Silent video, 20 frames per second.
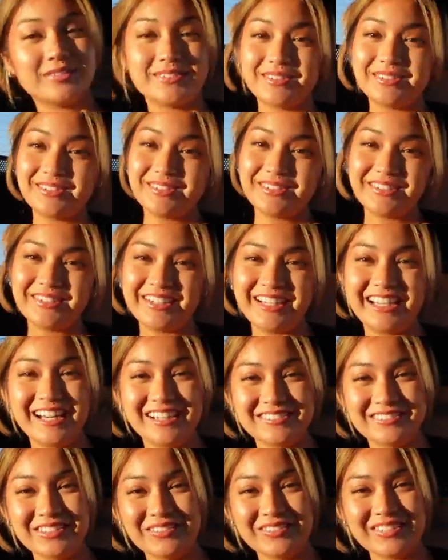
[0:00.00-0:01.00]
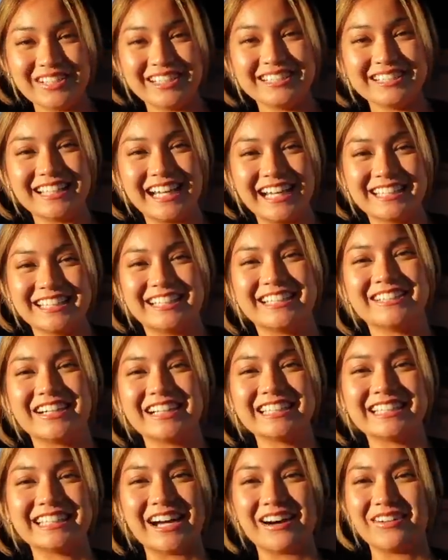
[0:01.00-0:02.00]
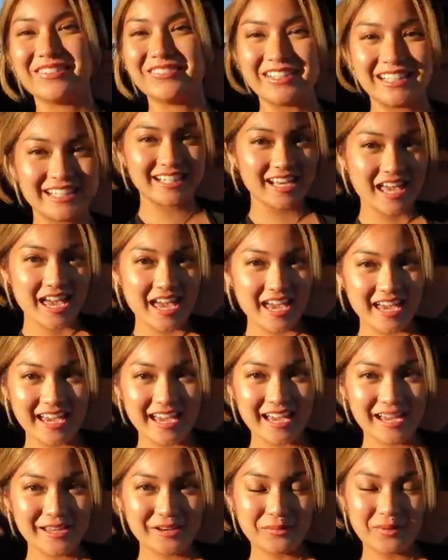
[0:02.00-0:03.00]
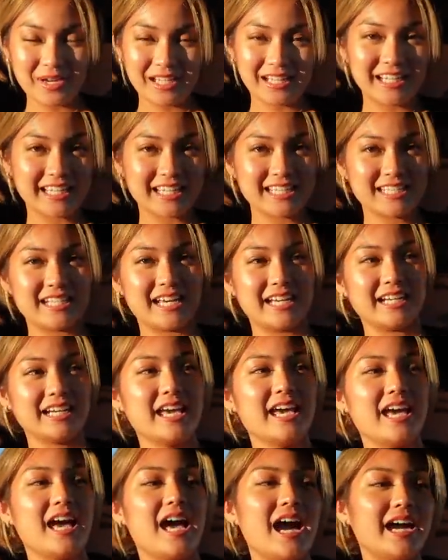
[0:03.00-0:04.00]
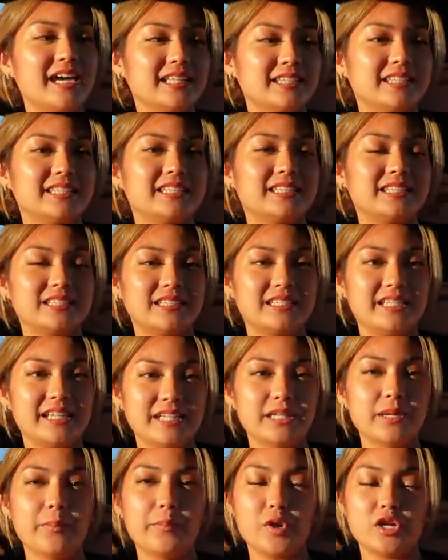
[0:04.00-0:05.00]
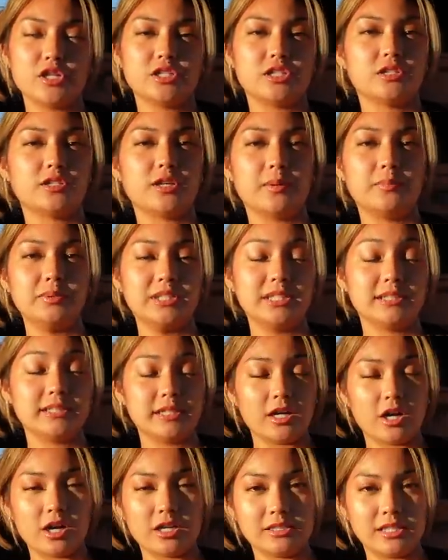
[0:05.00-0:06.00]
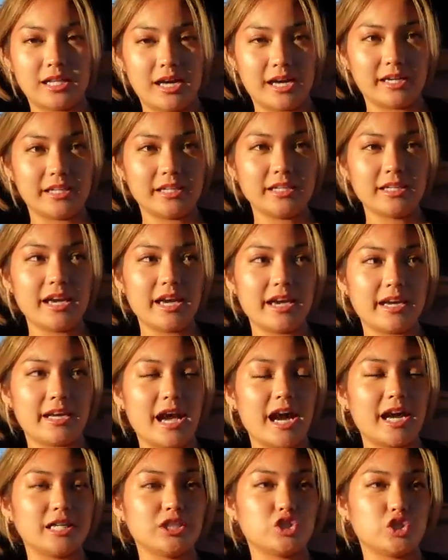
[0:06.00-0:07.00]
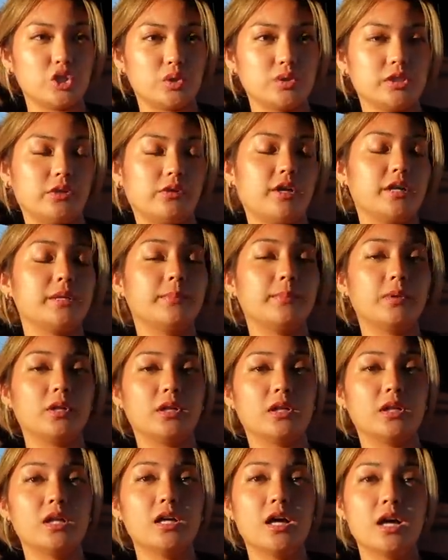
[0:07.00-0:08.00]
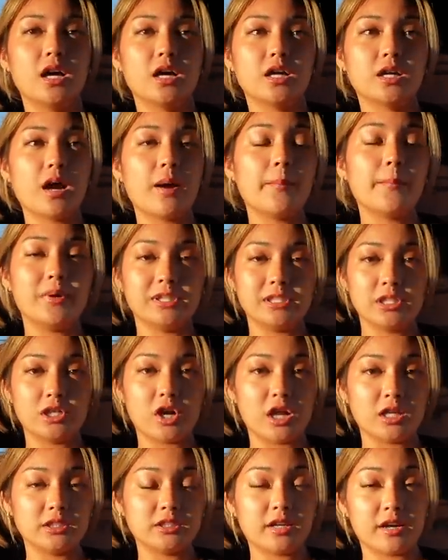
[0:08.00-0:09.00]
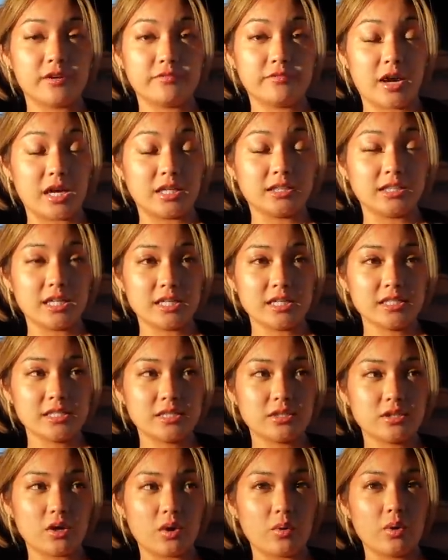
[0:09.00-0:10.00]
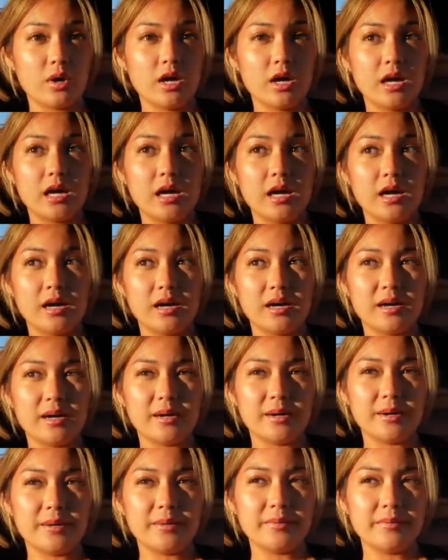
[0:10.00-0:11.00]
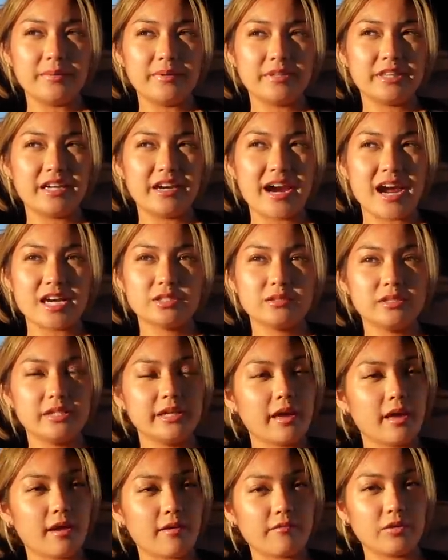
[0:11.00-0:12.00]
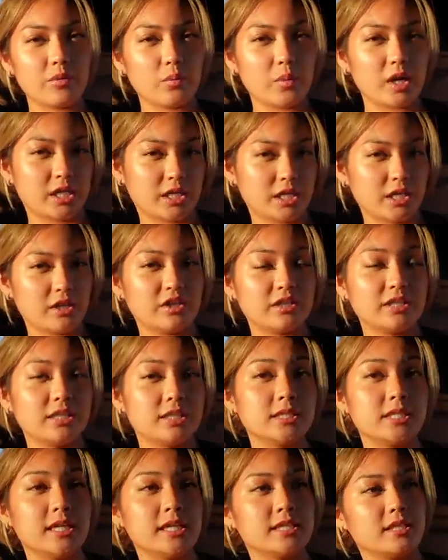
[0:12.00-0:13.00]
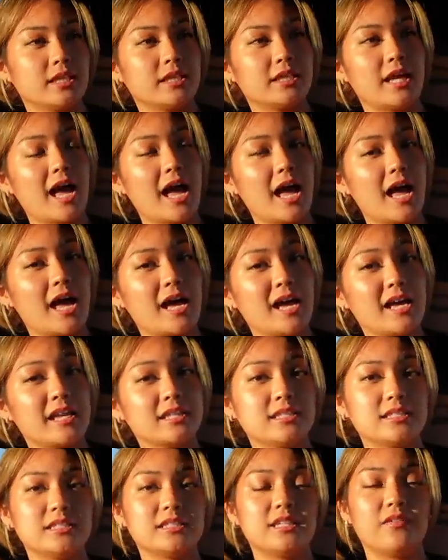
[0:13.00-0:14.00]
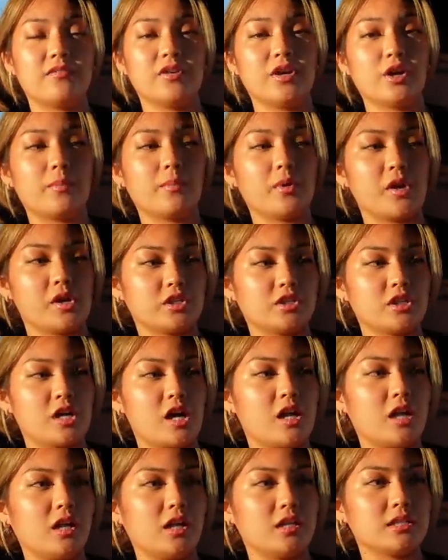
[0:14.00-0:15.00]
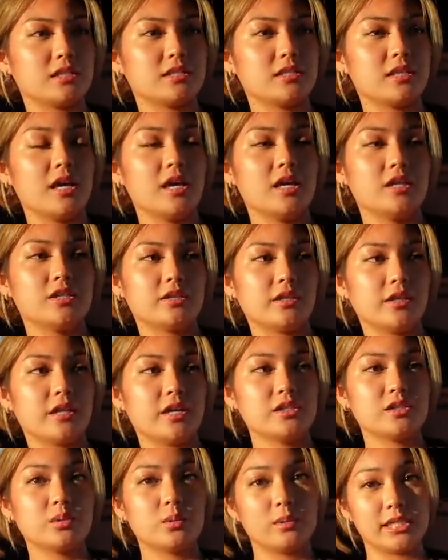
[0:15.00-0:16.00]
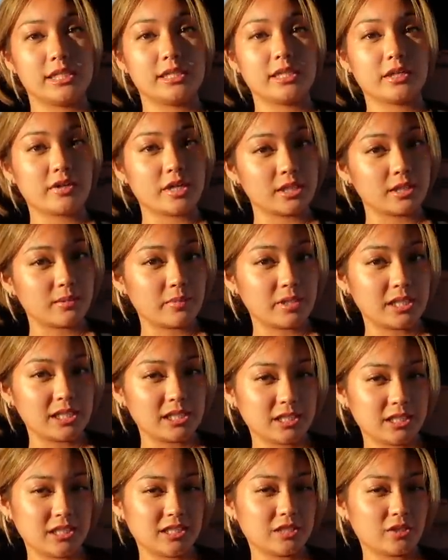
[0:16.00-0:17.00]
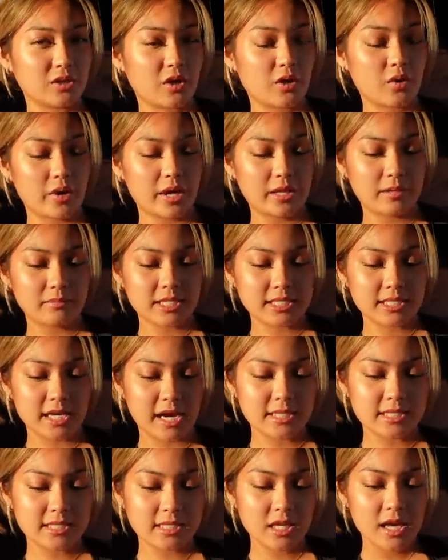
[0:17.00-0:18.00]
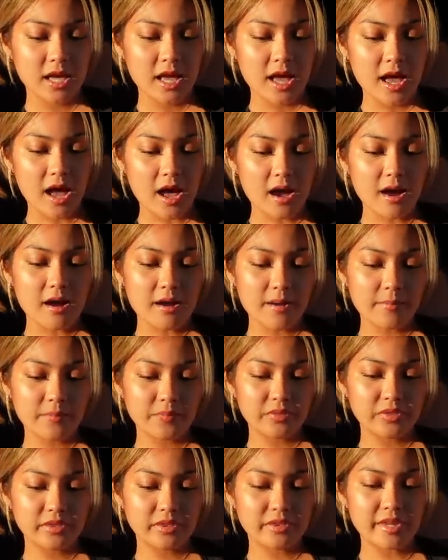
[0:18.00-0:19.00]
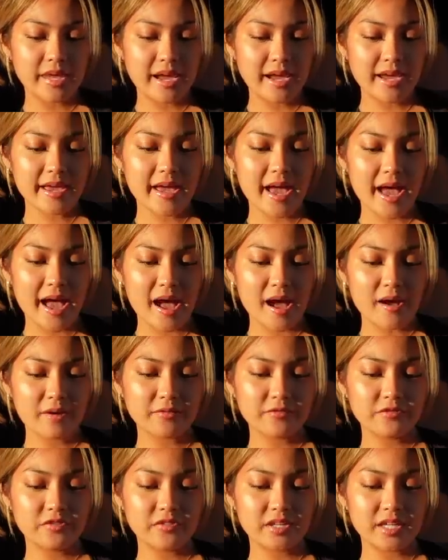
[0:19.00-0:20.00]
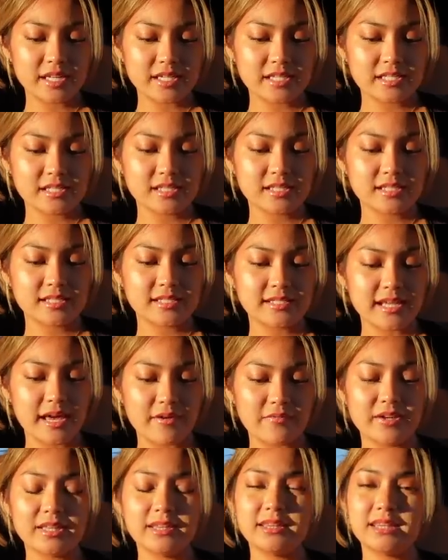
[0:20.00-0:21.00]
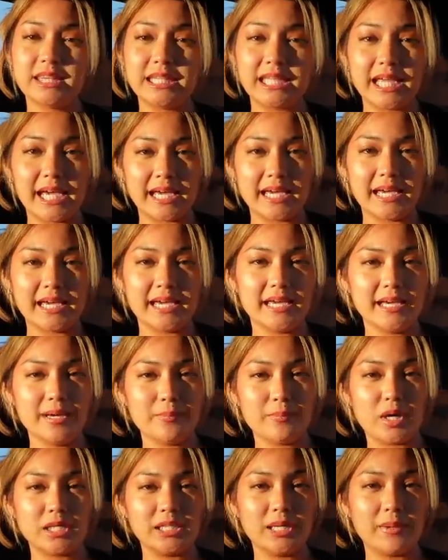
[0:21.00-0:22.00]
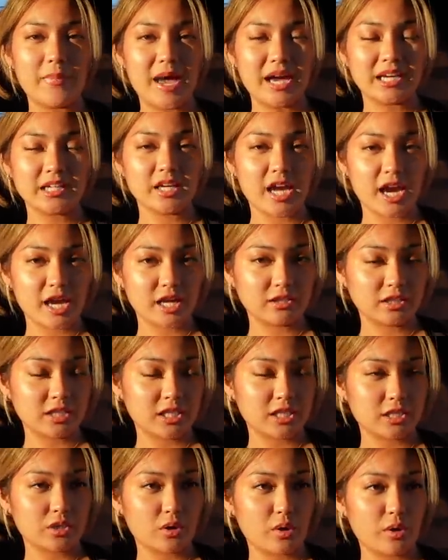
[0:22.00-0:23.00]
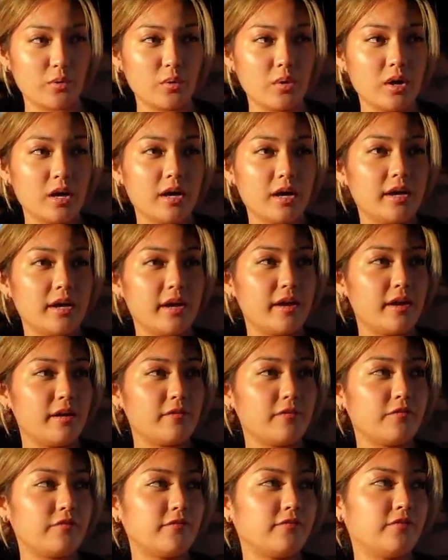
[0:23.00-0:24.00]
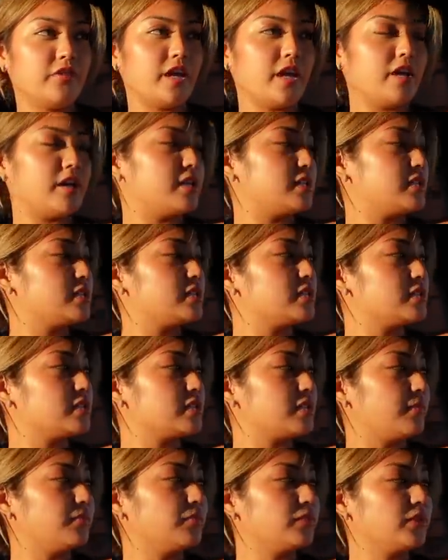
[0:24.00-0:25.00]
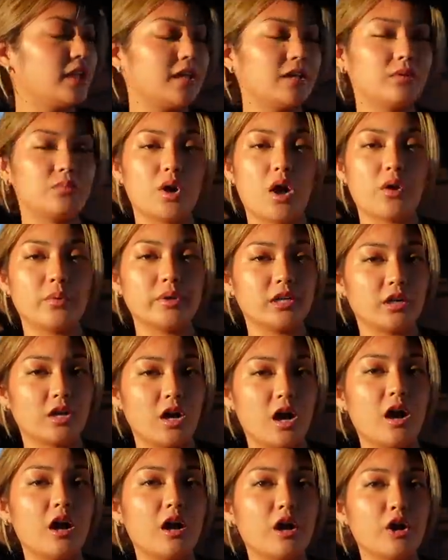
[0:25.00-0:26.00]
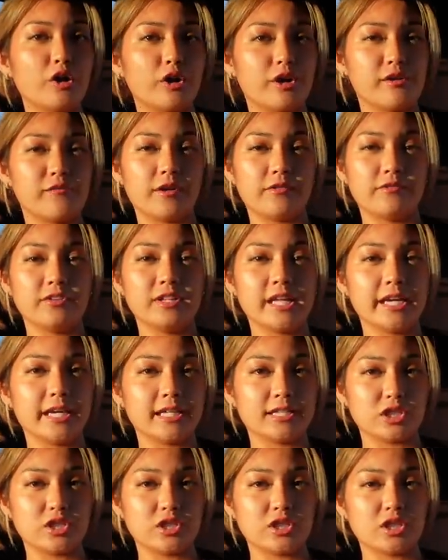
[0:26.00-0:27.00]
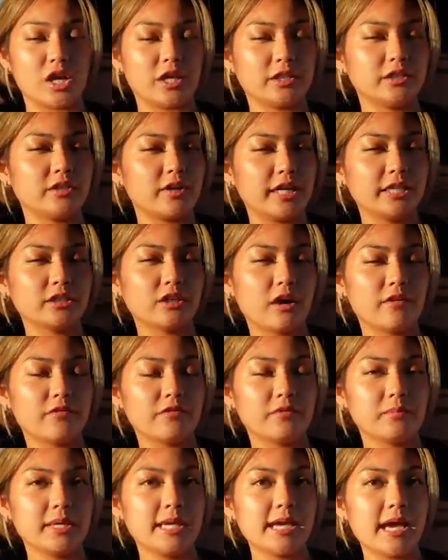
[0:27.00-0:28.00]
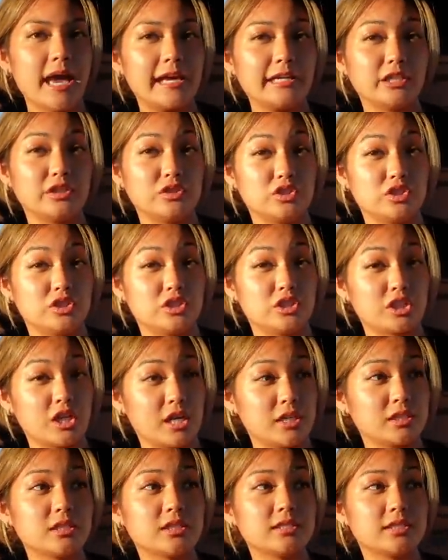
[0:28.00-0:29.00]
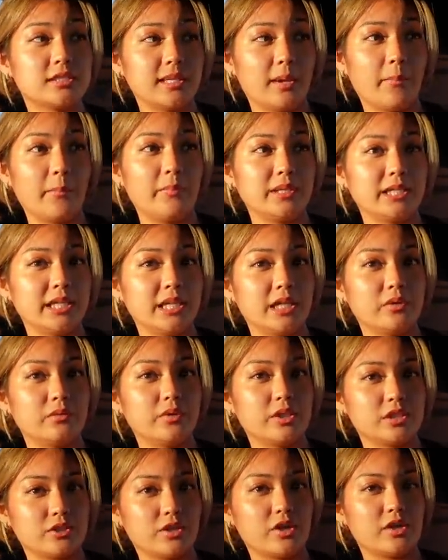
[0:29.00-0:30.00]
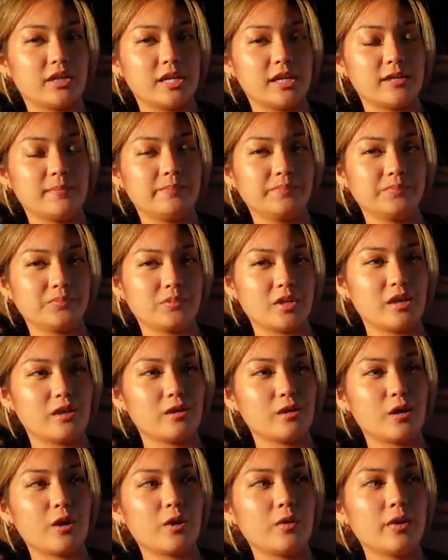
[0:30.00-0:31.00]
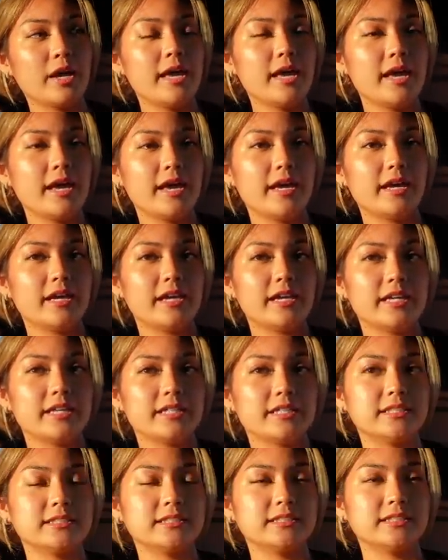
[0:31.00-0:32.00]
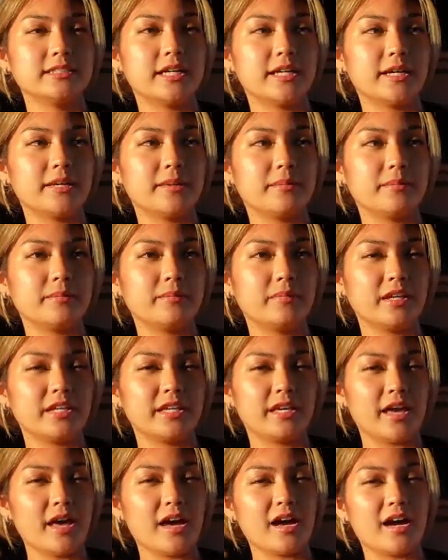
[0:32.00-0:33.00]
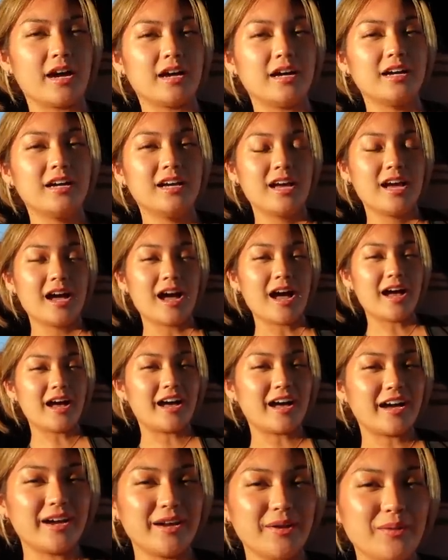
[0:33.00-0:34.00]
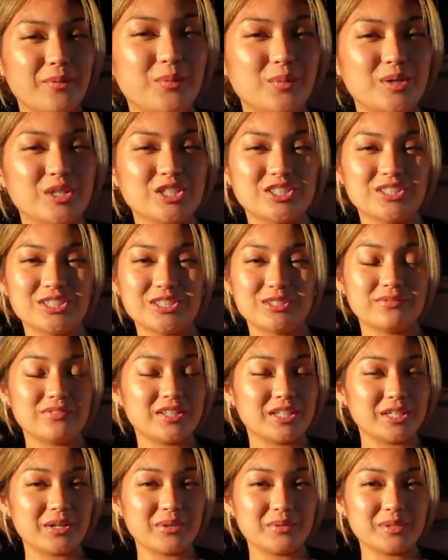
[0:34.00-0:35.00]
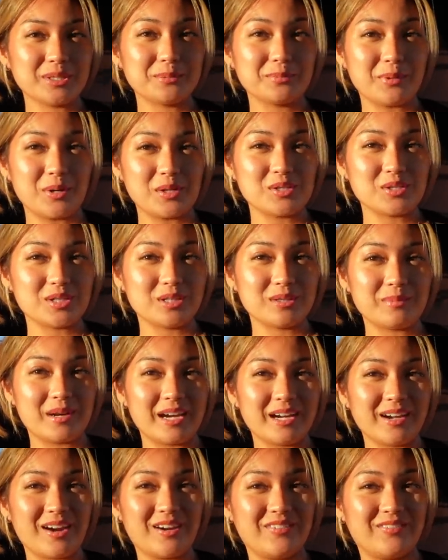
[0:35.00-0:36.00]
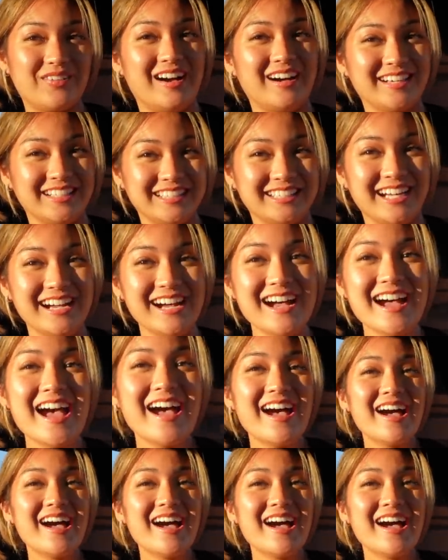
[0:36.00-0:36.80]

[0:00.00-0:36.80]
I have a weird lighting right now, but anyway, like I said, I did the purchase completely online and I chose a credible company called Carvana. So they're actually everywhere here in the States, in the ads, TV commercials. So there's really the credibility, you know. And besides, they have this 7-day money back guarantee. So if there is something wrong with the car or if I feel like it's not the right car for me, I could just simply return it, you know. And yeah, I wish this video is sponsored by Carvana,